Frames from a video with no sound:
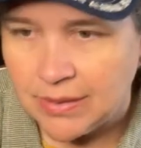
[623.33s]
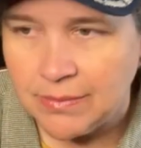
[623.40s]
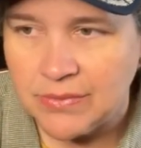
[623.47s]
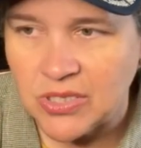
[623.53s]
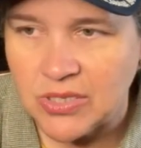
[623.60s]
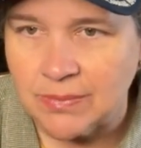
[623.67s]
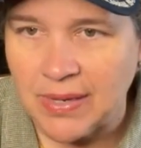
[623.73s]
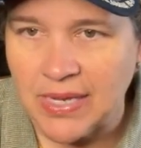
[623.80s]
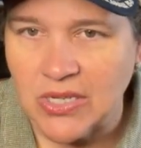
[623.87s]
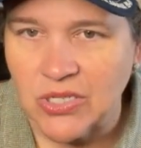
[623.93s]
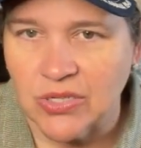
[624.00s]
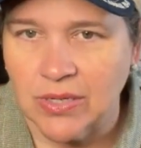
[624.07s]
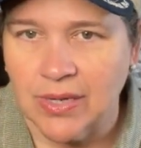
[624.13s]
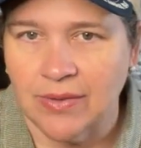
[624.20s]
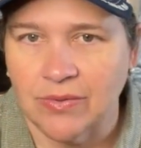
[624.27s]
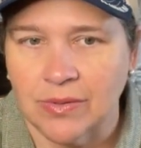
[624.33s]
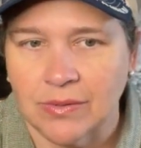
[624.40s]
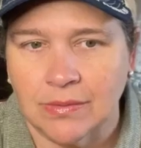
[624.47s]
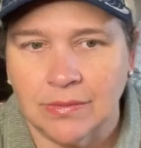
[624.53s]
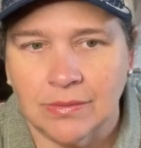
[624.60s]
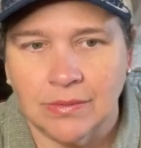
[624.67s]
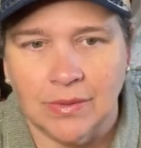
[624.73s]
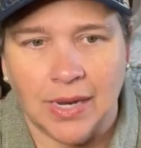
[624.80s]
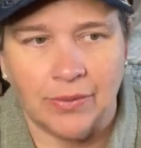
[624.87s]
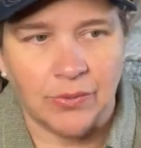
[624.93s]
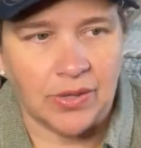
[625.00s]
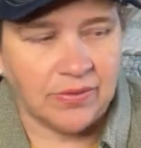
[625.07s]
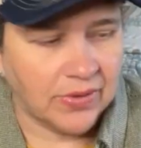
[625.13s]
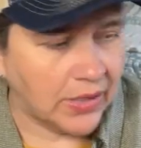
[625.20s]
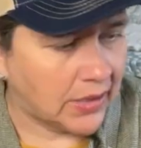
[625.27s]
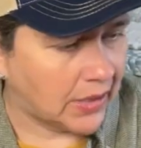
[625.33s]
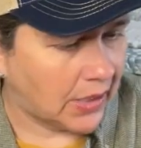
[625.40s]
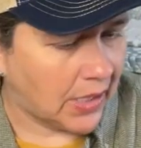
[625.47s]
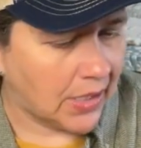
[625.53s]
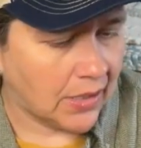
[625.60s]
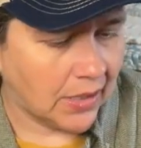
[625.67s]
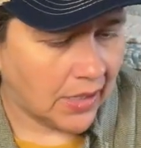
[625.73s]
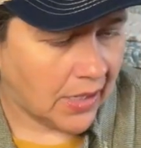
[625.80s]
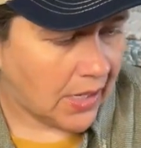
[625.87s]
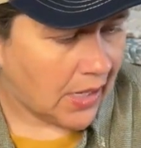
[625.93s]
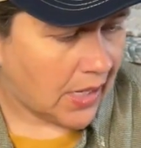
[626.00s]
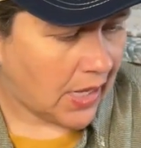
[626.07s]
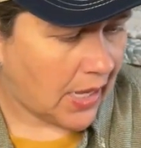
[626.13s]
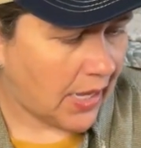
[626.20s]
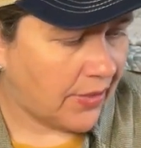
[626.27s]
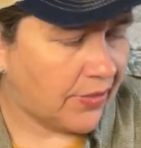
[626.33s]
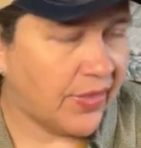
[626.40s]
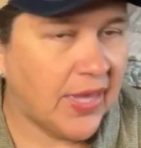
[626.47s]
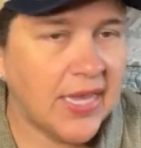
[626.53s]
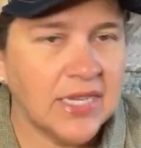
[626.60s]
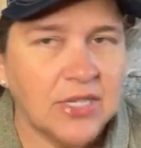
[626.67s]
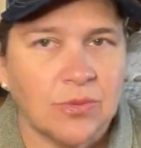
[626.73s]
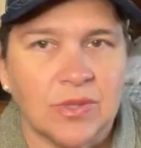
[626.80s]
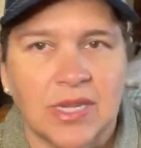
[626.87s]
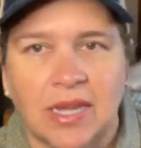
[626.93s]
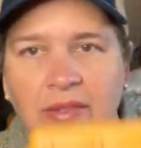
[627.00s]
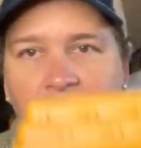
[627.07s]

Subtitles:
Just making sure I haven't gotten rid of anything yet. This was out